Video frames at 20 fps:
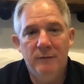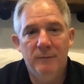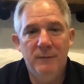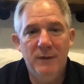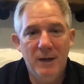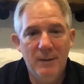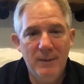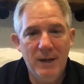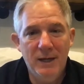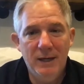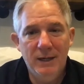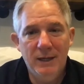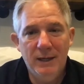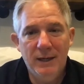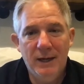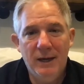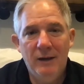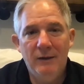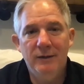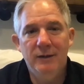from their banking
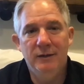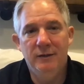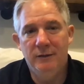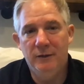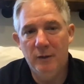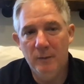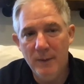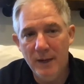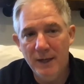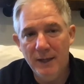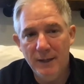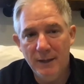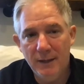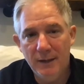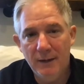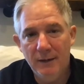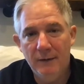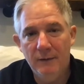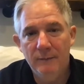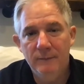account into your banking
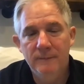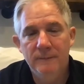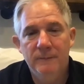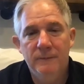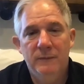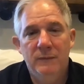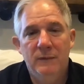account,